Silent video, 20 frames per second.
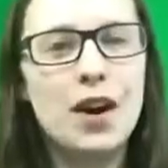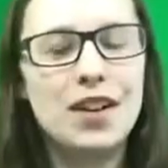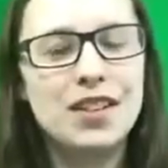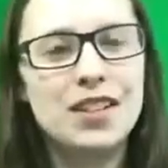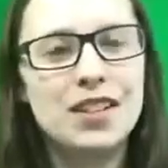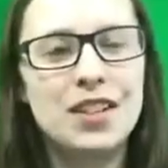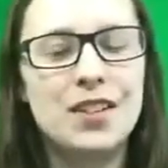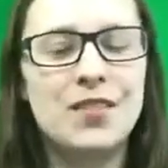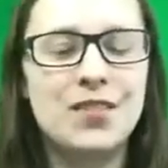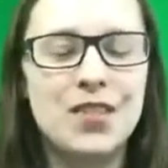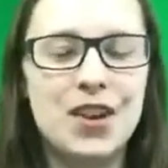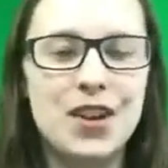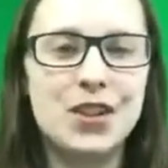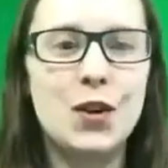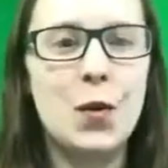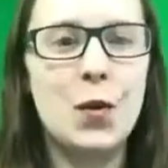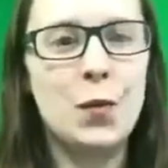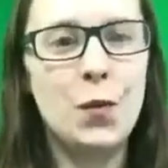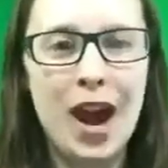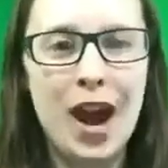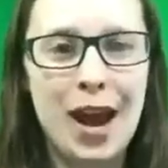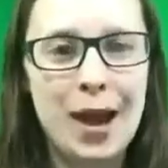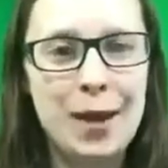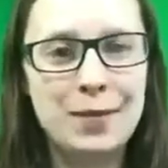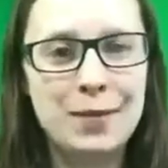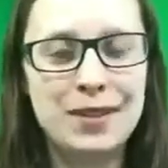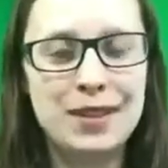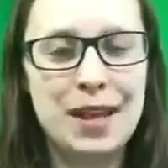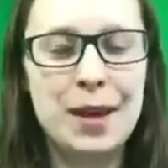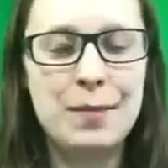welcome to the first
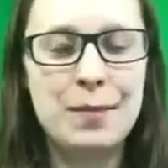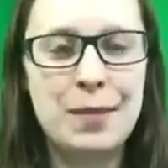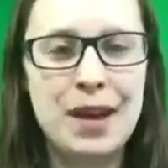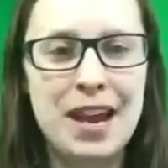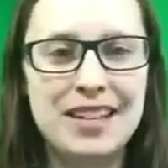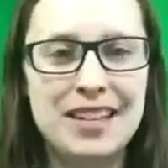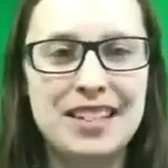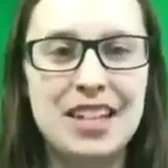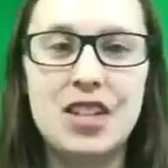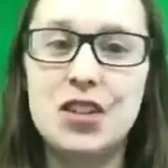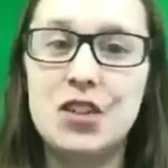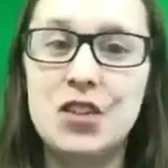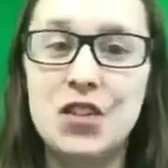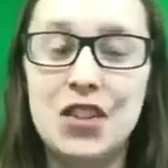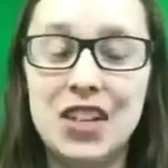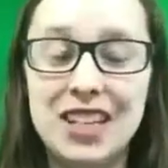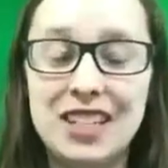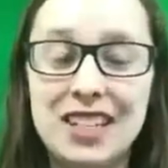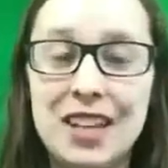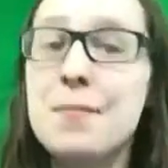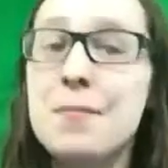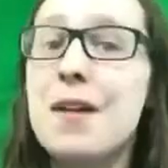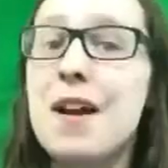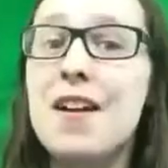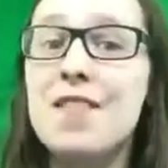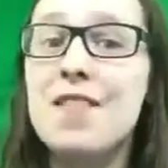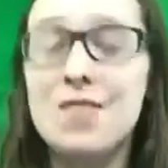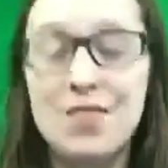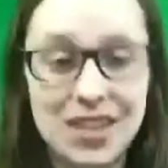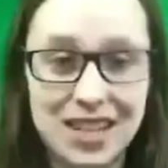YMCA Paisley Tricky Tip
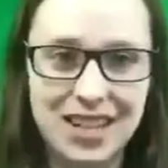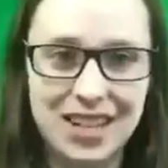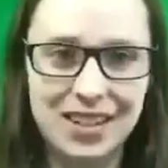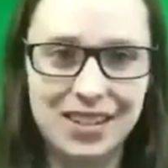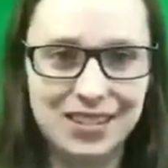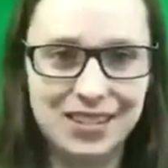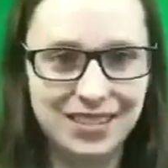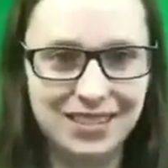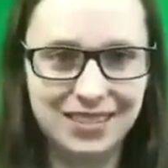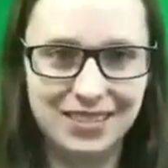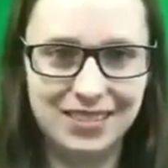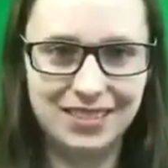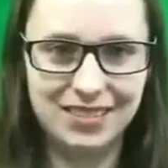video.